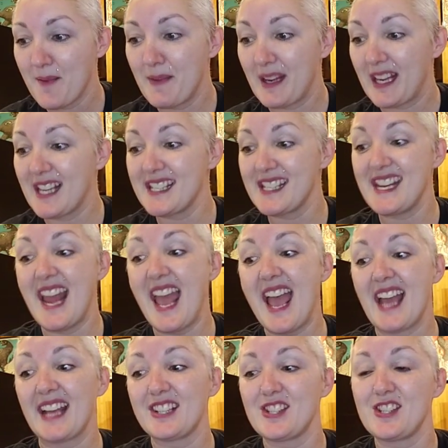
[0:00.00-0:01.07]
Because
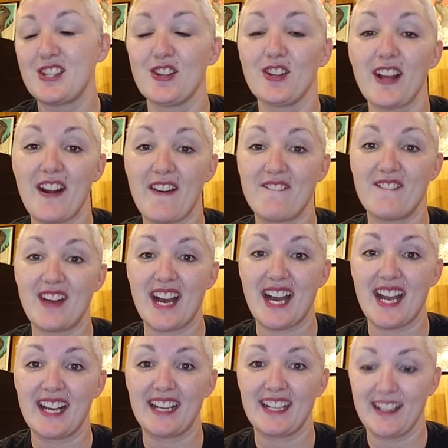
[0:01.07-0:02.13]
next, you're going to
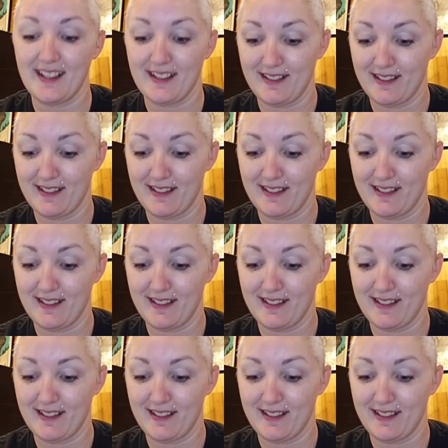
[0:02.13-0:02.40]
find